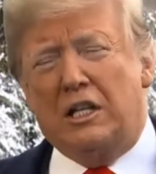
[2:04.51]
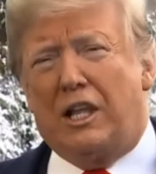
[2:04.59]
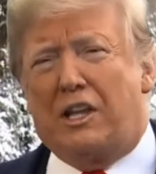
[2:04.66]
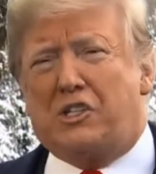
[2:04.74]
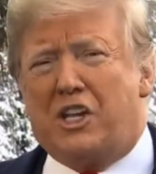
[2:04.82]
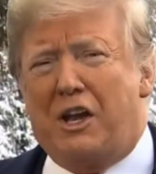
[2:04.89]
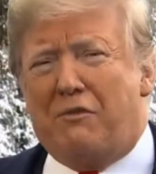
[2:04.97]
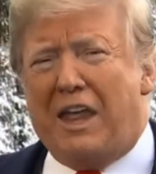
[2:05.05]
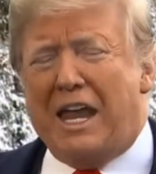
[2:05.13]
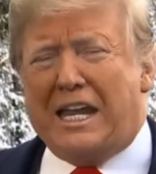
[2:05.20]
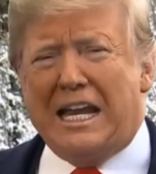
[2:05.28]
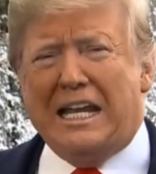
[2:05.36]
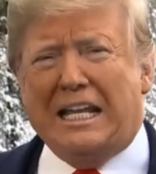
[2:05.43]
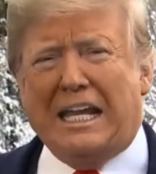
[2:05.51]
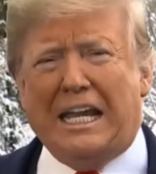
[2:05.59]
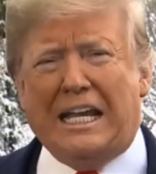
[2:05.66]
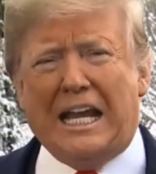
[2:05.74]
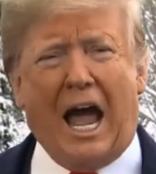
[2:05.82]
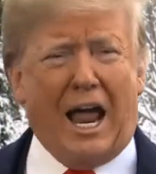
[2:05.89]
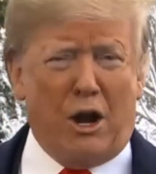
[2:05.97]
Let's see if they can
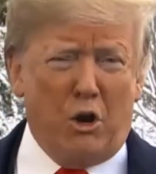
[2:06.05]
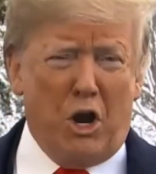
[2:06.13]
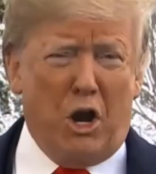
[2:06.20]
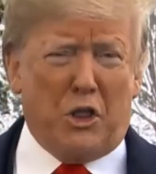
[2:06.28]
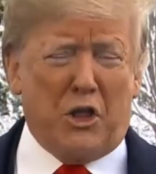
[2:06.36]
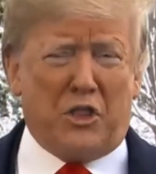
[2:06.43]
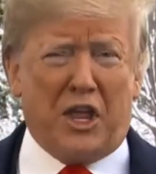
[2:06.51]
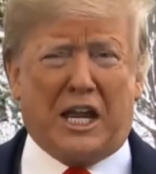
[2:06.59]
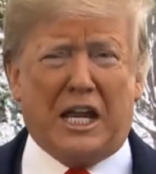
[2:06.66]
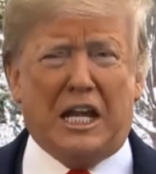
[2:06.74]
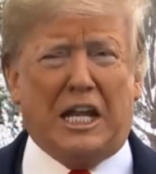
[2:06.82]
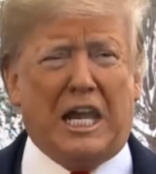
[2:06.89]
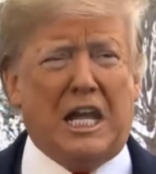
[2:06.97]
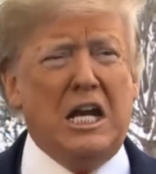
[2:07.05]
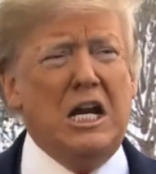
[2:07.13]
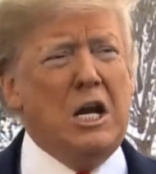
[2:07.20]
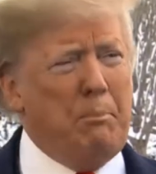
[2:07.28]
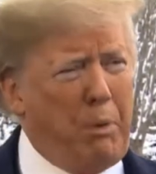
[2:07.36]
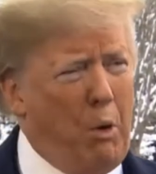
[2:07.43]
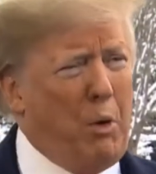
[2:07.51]
lead. I don't know that they can lead,
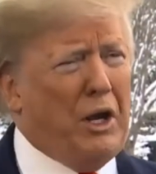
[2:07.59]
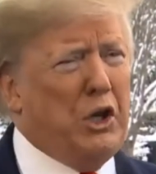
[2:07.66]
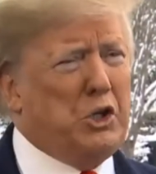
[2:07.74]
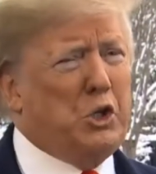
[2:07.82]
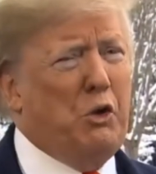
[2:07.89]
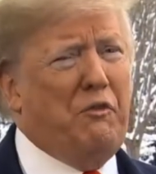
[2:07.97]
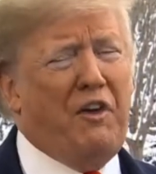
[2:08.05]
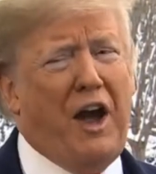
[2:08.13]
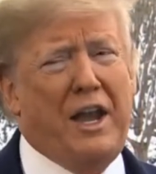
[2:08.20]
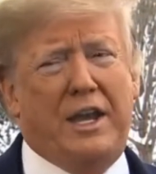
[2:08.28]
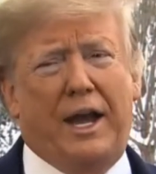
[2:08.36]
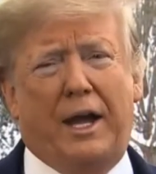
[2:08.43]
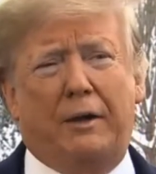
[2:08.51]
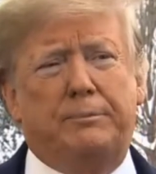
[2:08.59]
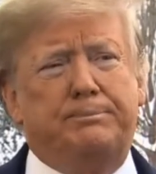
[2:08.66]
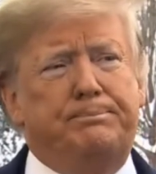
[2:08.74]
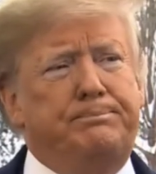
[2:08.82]
but we're going to soon find out.